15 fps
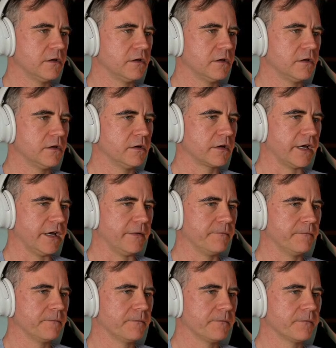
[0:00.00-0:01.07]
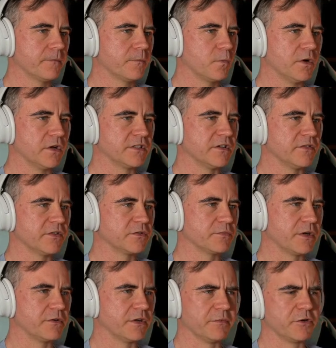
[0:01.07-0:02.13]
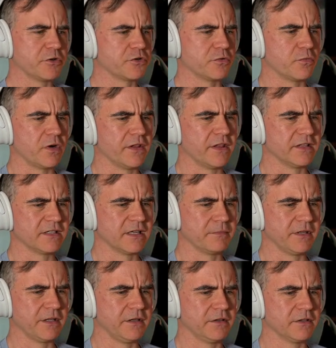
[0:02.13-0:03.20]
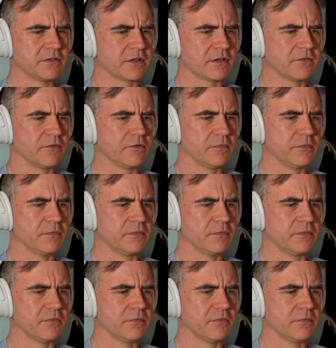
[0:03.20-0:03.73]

okay. Well, that stuff is fine. I'm not sure why that's happening here. It's not conform.